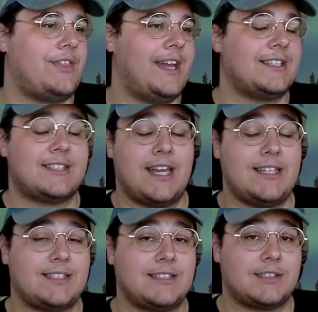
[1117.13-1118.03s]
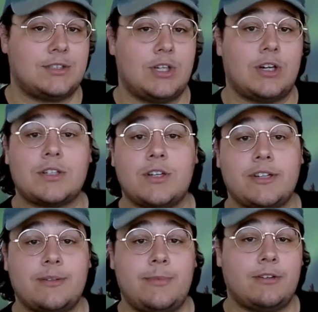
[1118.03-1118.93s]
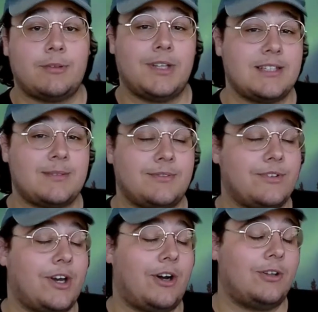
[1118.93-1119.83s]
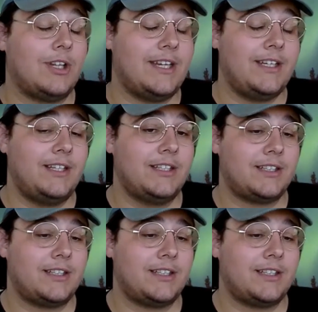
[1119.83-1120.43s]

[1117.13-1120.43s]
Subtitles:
their sakes it's not going to be a replacement for the whole league.